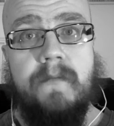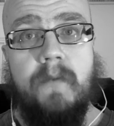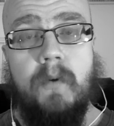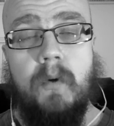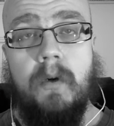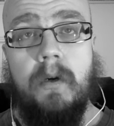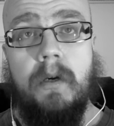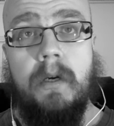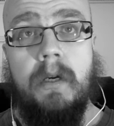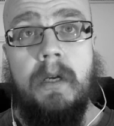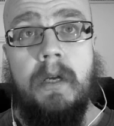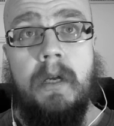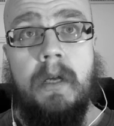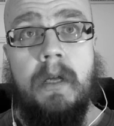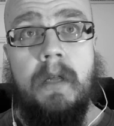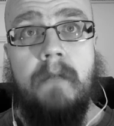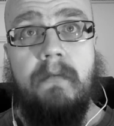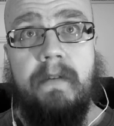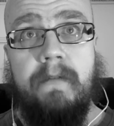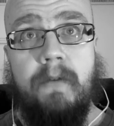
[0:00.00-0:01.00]
for
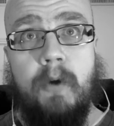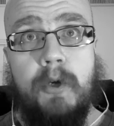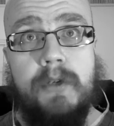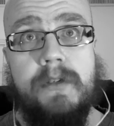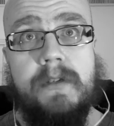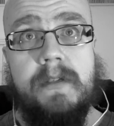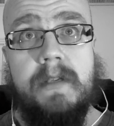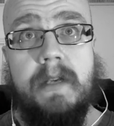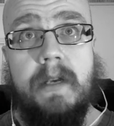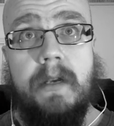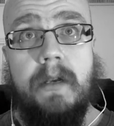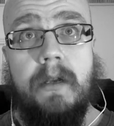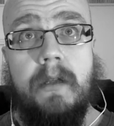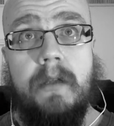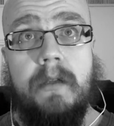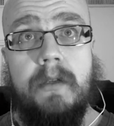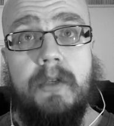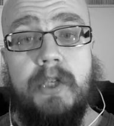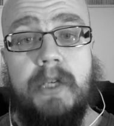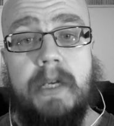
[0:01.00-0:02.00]
reverse
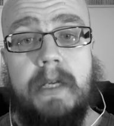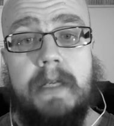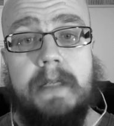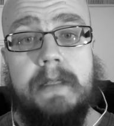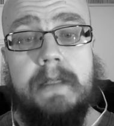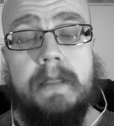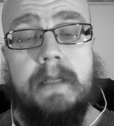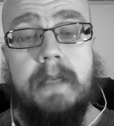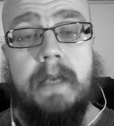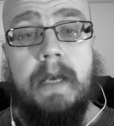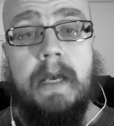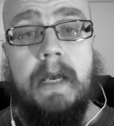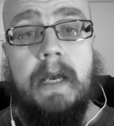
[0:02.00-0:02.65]
shells